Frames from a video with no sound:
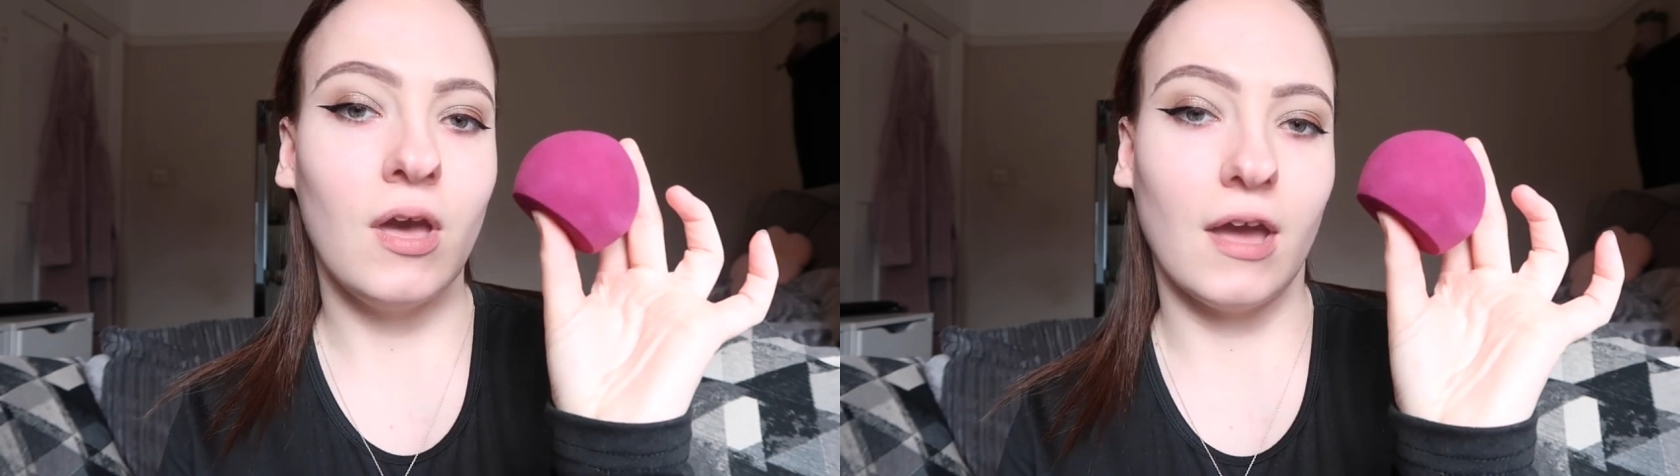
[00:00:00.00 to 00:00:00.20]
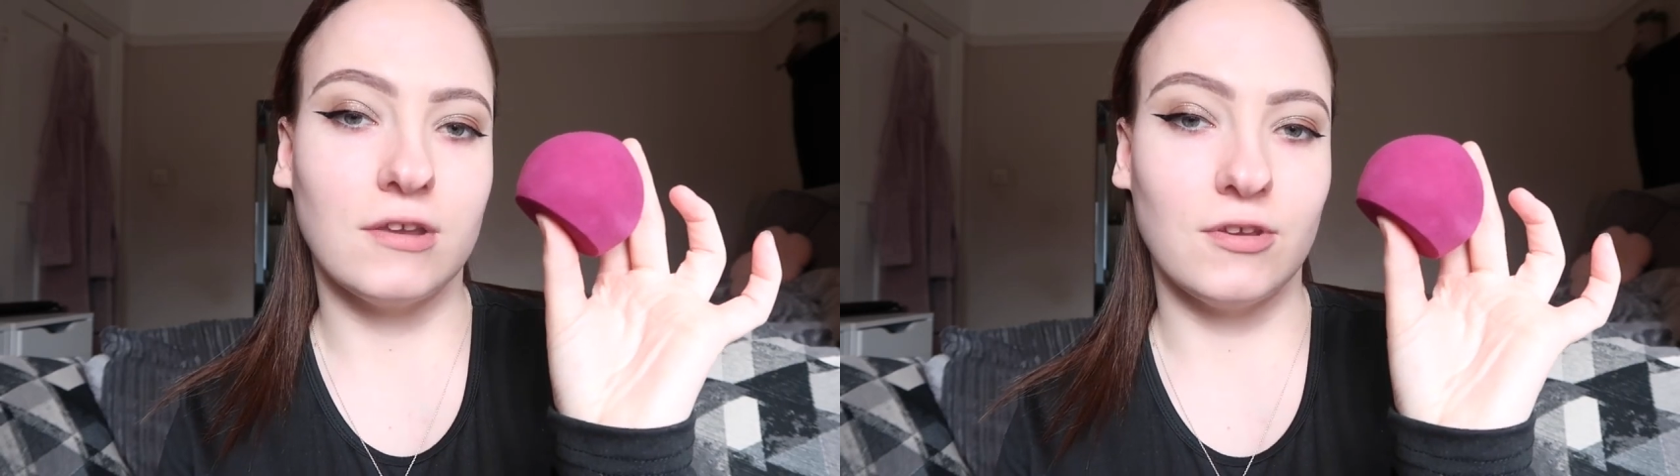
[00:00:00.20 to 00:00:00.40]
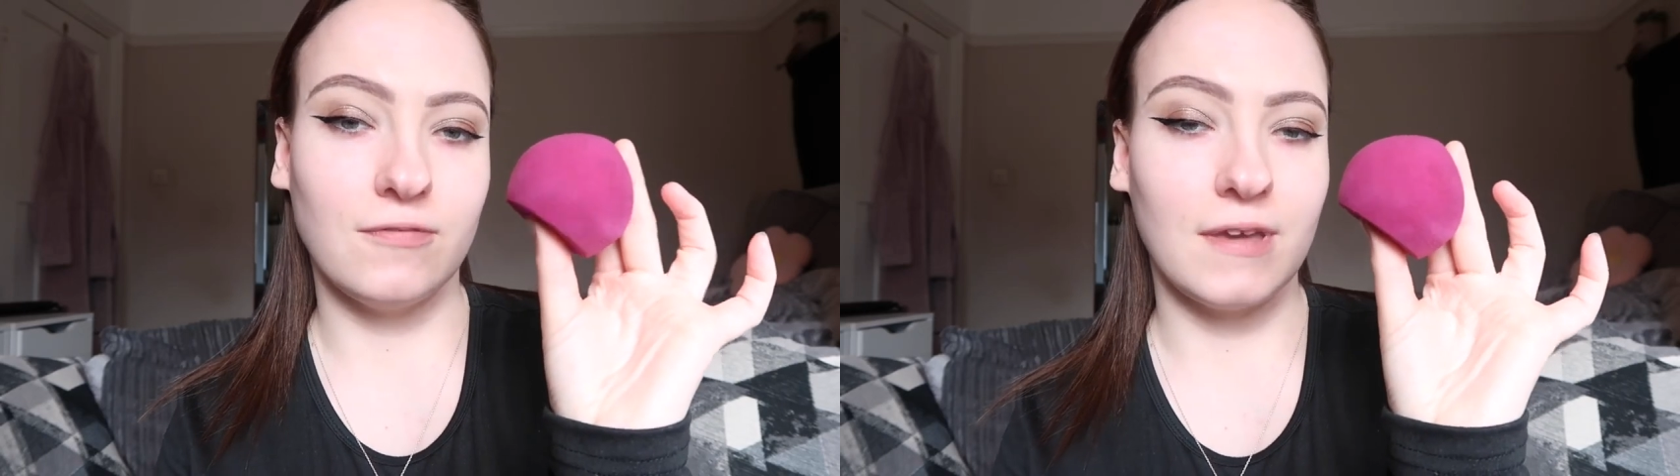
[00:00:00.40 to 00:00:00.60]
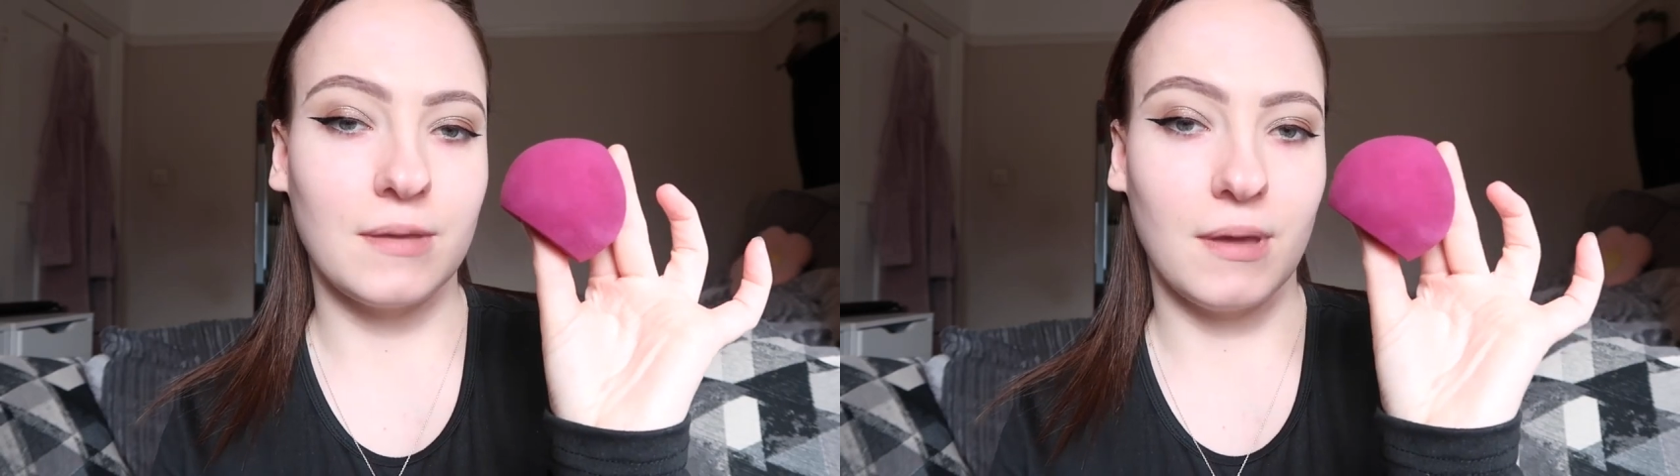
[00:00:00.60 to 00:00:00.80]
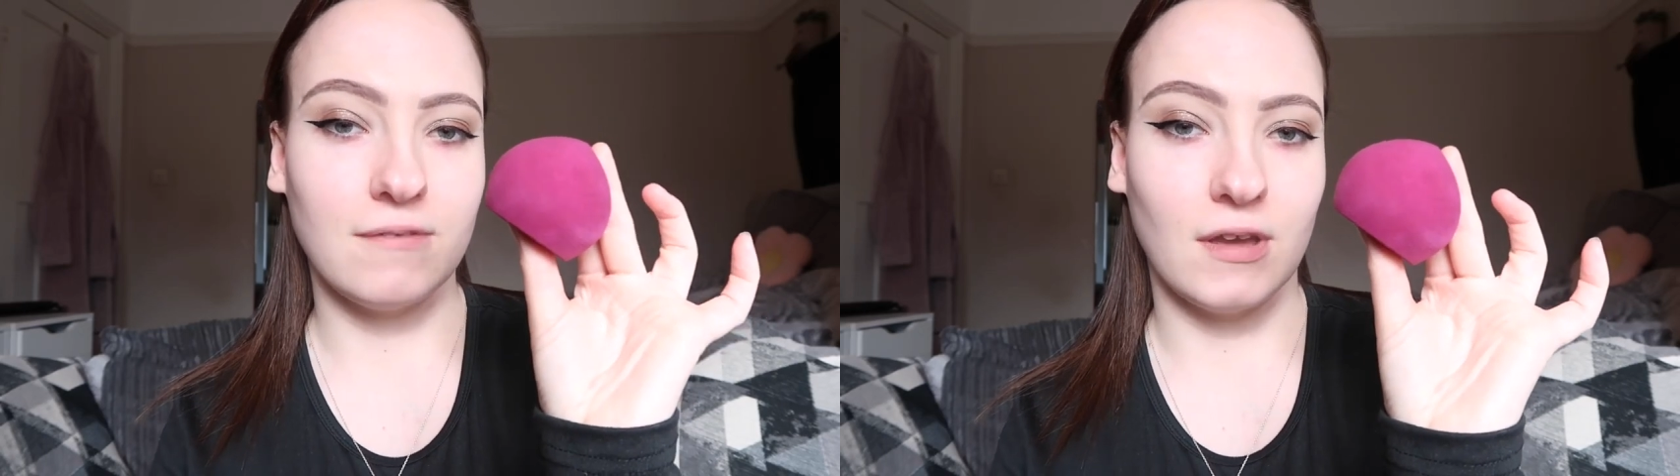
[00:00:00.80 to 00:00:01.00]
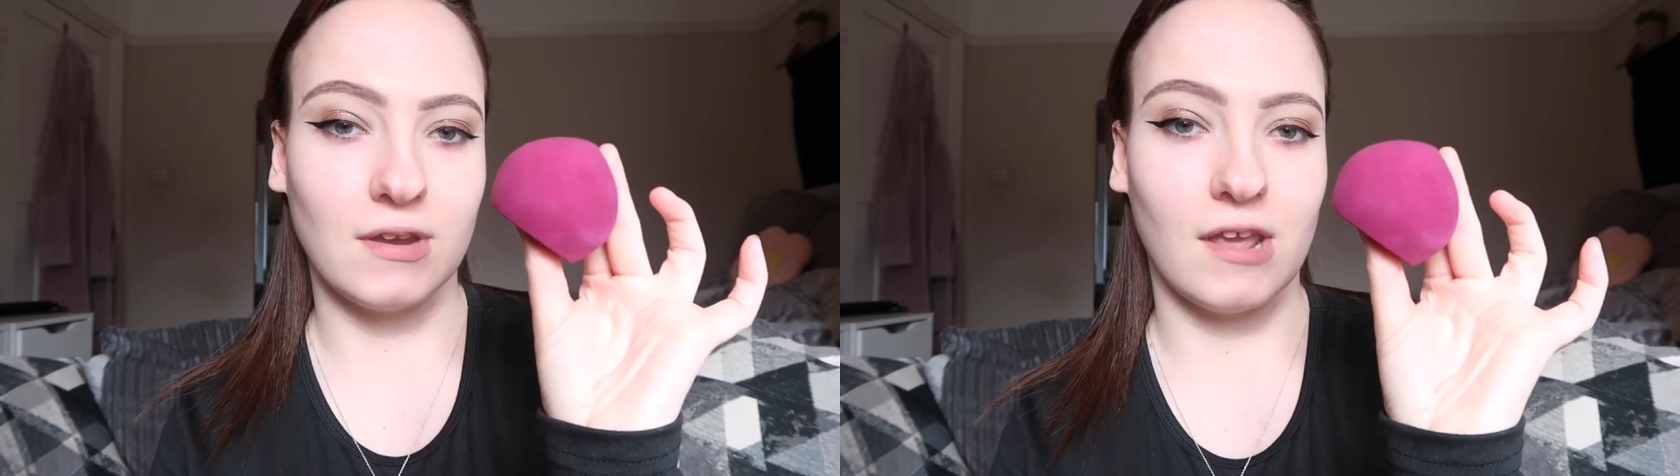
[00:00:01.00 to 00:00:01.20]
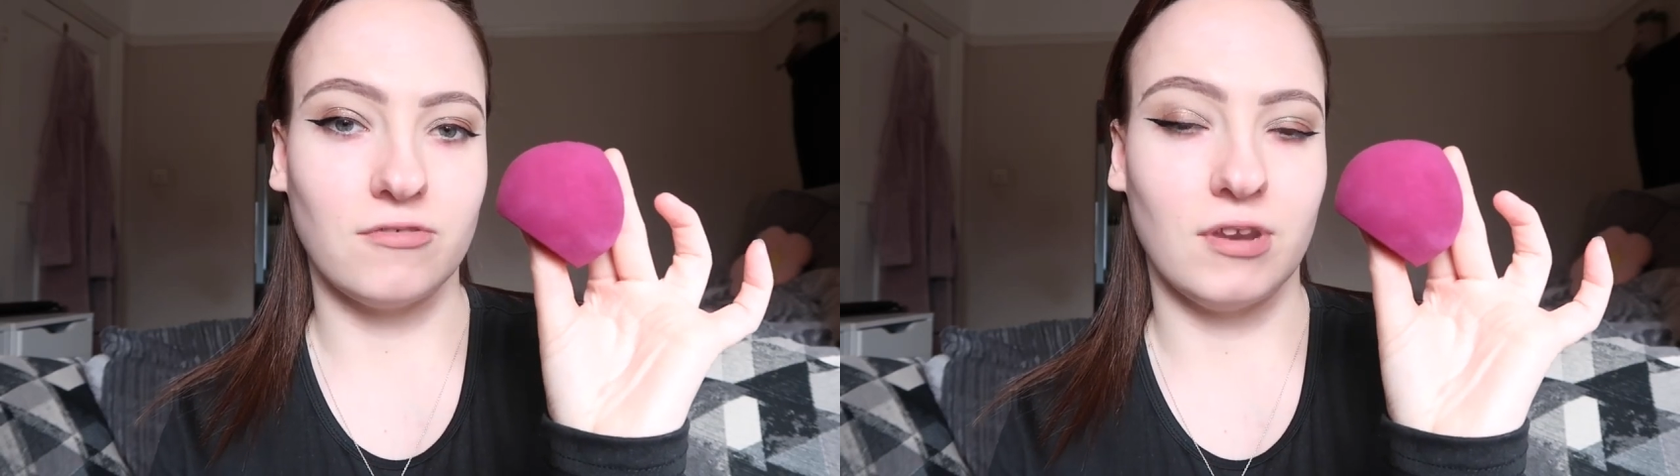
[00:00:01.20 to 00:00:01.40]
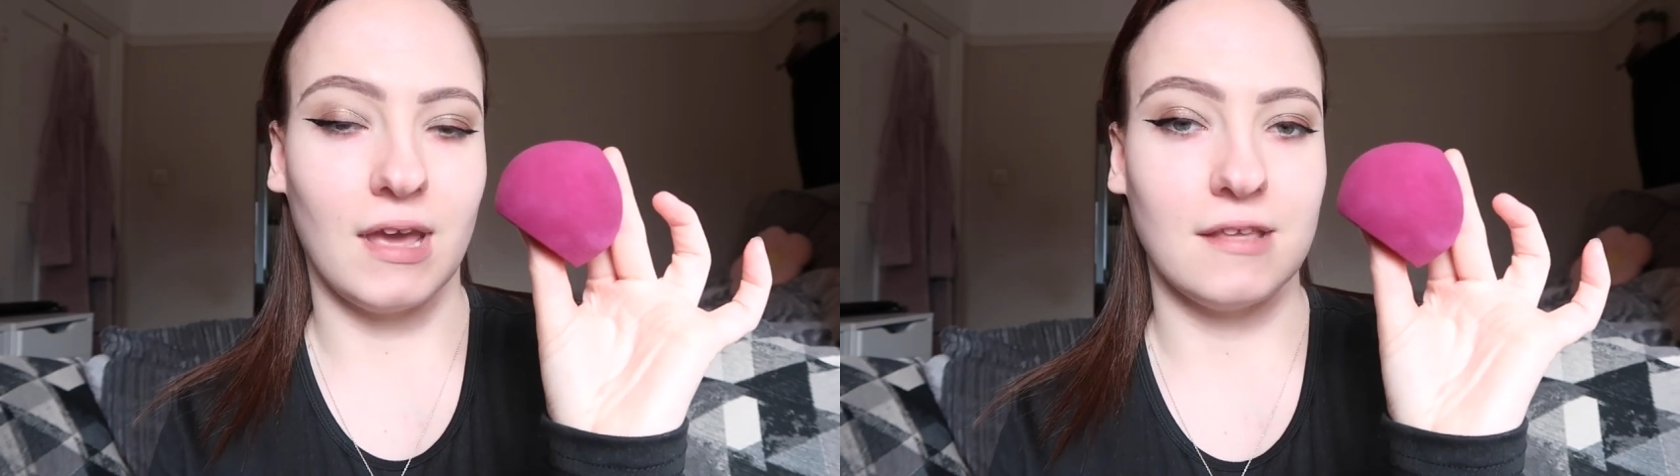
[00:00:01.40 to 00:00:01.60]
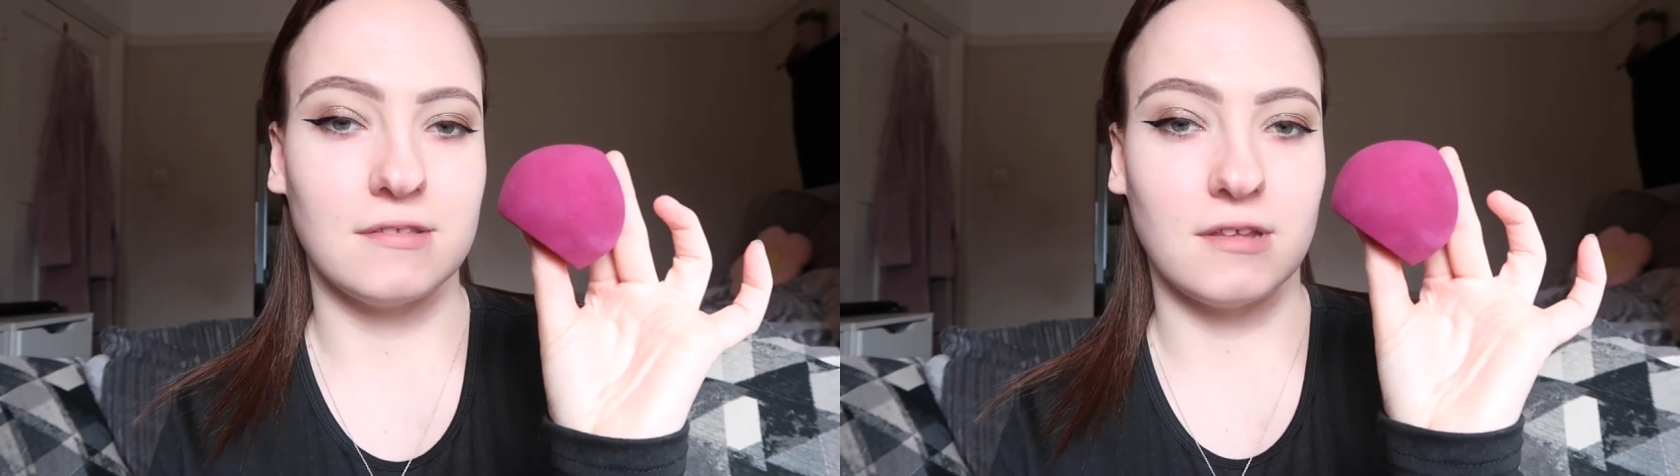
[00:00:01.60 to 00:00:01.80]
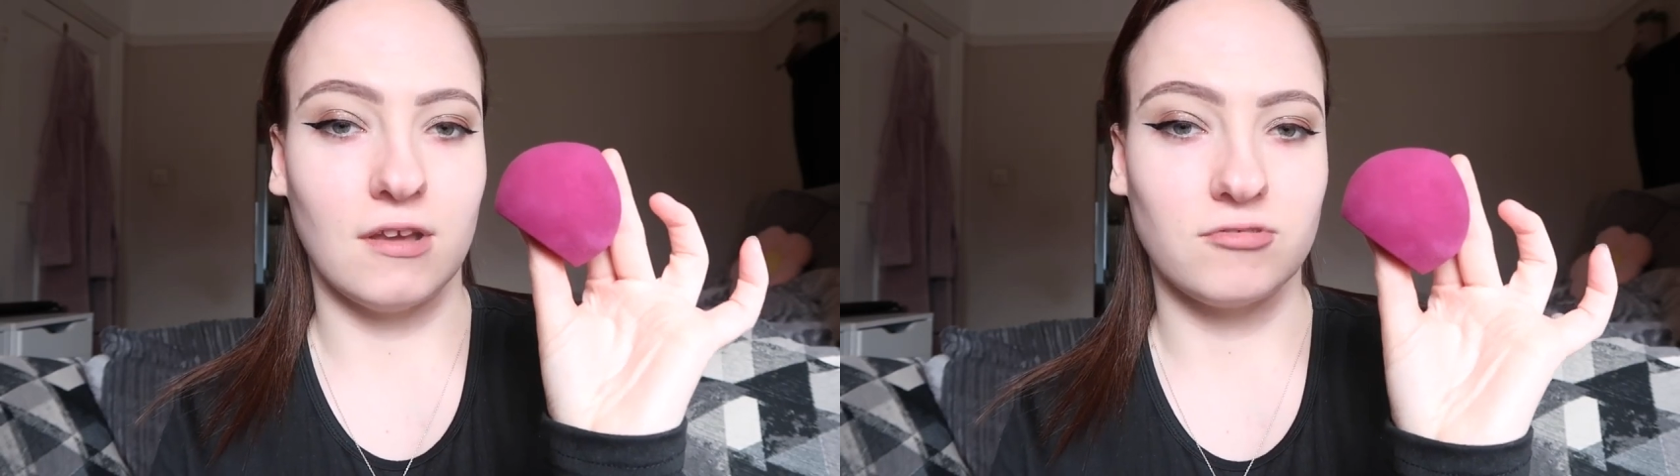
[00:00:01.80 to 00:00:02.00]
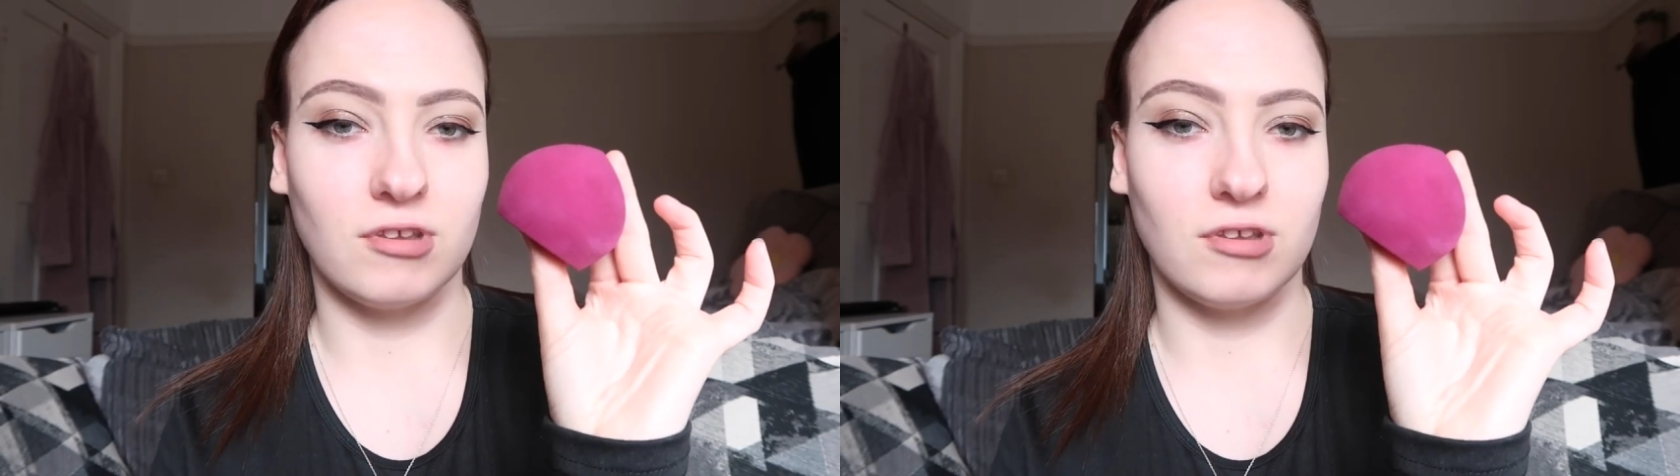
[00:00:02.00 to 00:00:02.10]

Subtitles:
I do think my foundation has such